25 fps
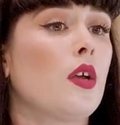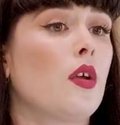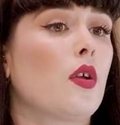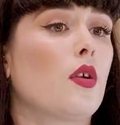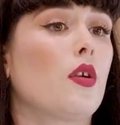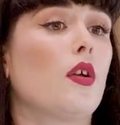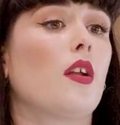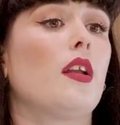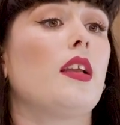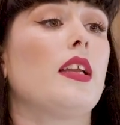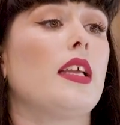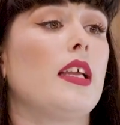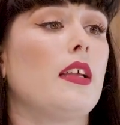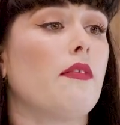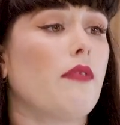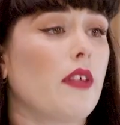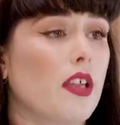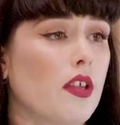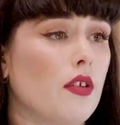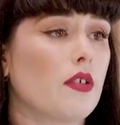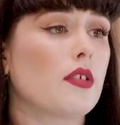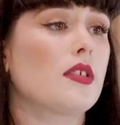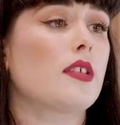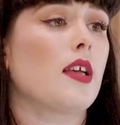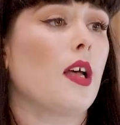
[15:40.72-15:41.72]
you're leaving
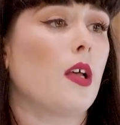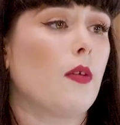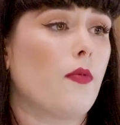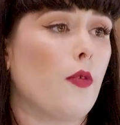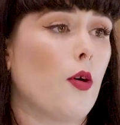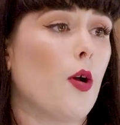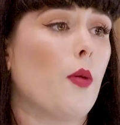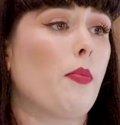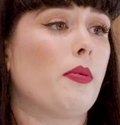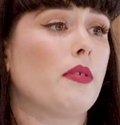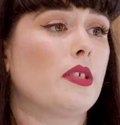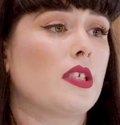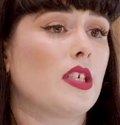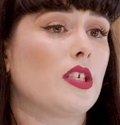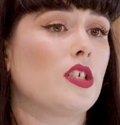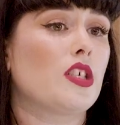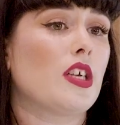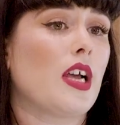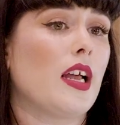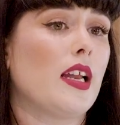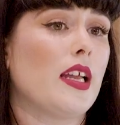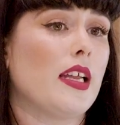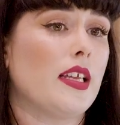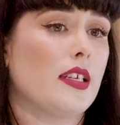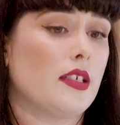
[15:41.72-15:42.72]
yourself open to
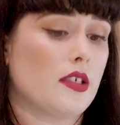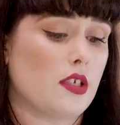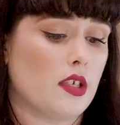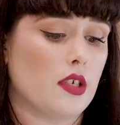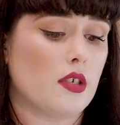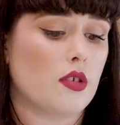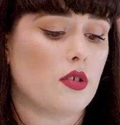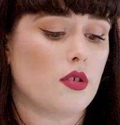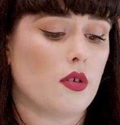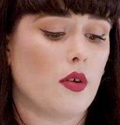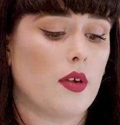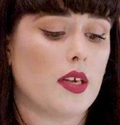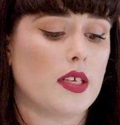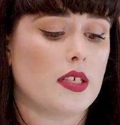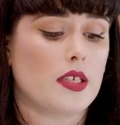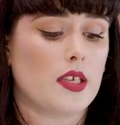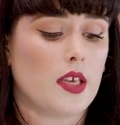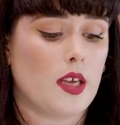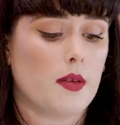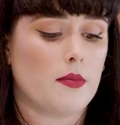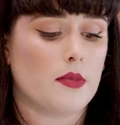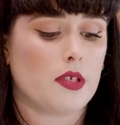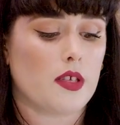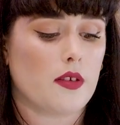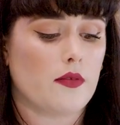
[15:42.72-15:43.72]
challenge. And so in
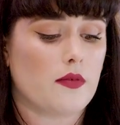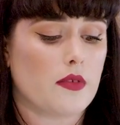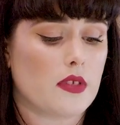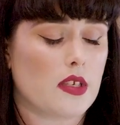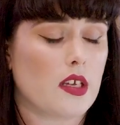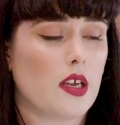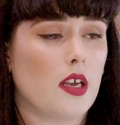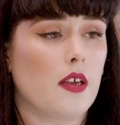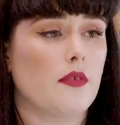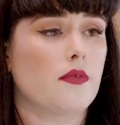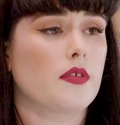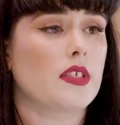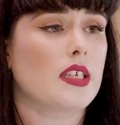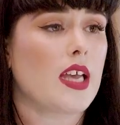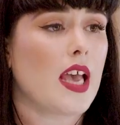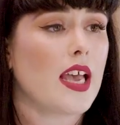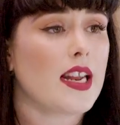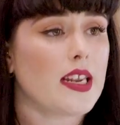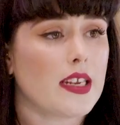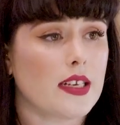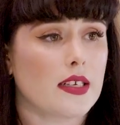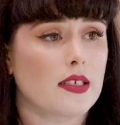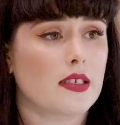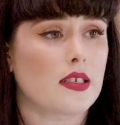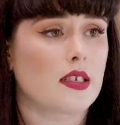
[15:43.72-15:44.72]
terms of
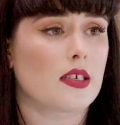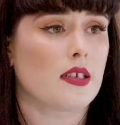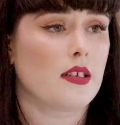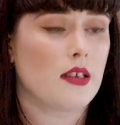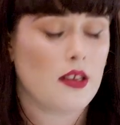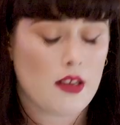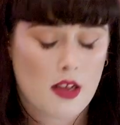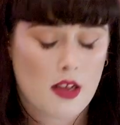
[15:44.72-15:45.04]
tenant